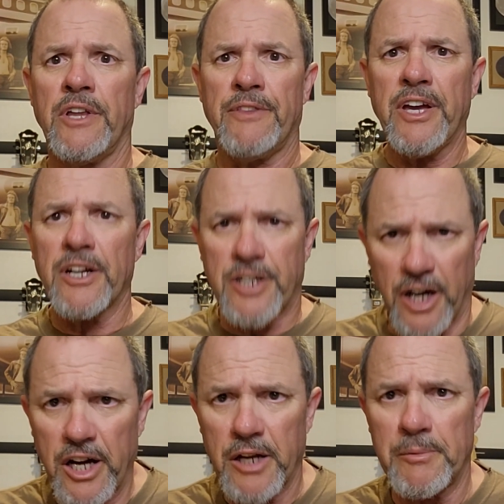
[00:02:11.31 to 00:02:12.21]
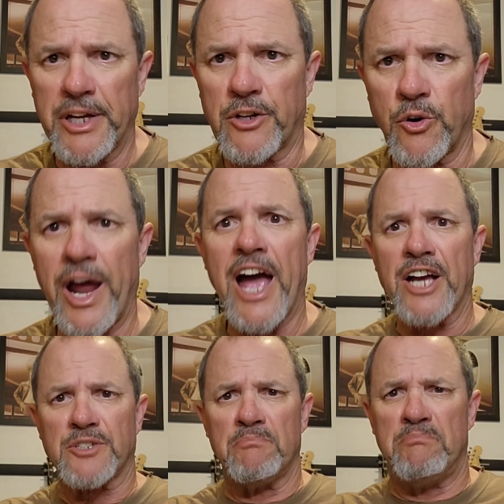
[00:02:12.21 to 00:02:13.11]
The economy
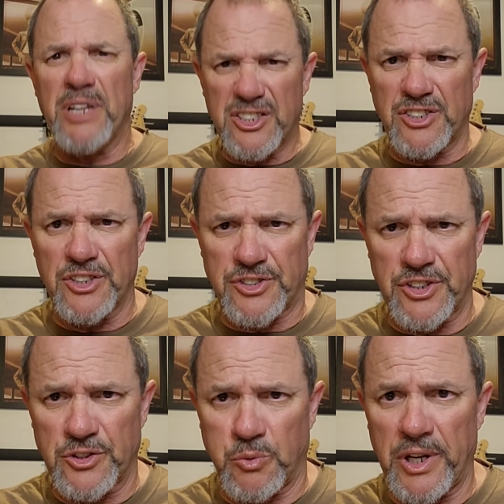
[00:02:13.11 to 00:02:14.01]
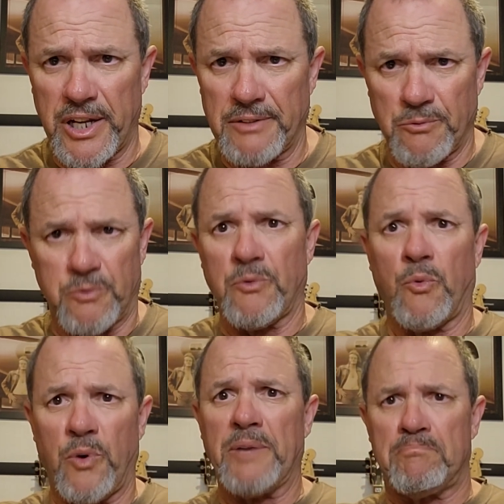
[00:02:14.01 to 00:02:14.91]
crashed. Businesses went
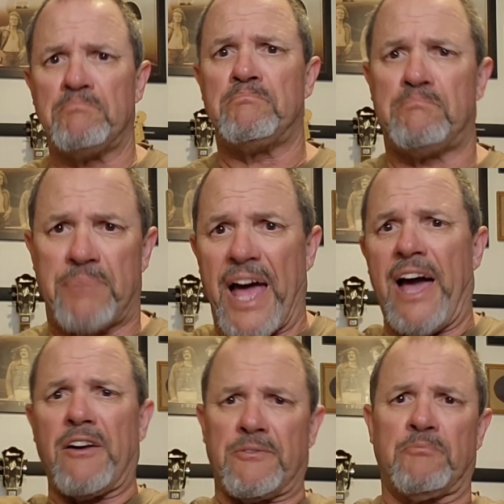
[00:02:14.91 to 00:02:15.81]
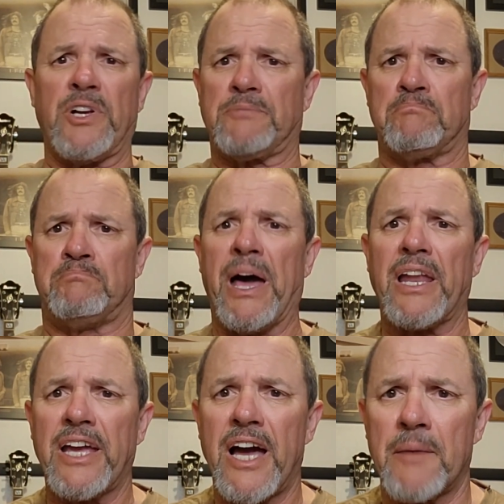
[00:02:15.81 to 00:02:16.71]
went out went
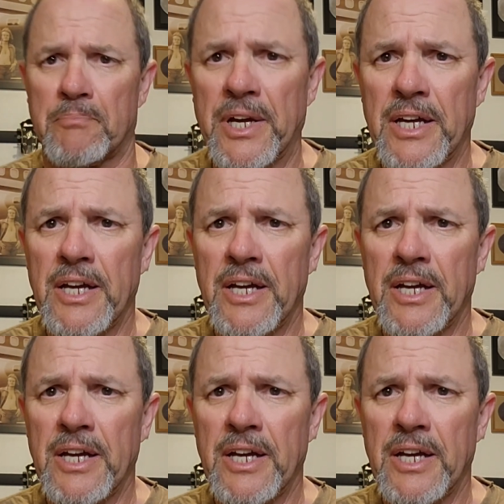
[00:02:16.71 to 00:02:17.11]
belly up.